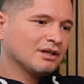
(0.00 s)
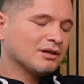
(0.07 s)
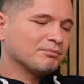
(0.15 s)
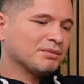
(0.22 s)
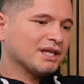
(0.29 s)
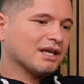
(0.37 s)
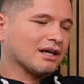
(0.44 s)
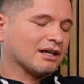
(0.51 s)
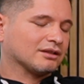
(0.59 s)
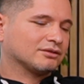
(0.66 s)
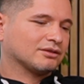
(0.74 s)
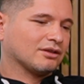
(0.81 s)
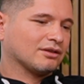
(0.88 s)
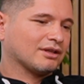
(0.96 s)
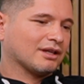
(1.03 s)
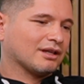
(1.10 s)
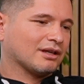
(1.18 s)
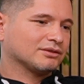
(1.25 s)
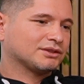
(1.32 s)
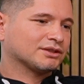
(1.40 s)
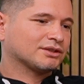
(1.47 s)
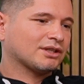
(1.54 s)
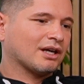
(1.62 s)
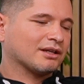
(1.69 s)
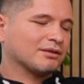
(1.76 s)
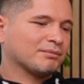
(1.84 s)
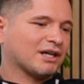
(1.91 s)
But yeah, so that was just
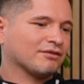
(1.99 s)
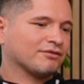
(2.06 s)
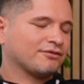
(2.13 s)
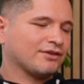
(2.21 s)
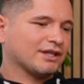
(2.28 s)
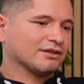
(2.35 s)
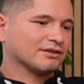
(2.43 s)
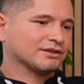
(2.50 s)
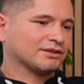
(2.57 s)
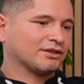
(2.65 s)
talking about fears.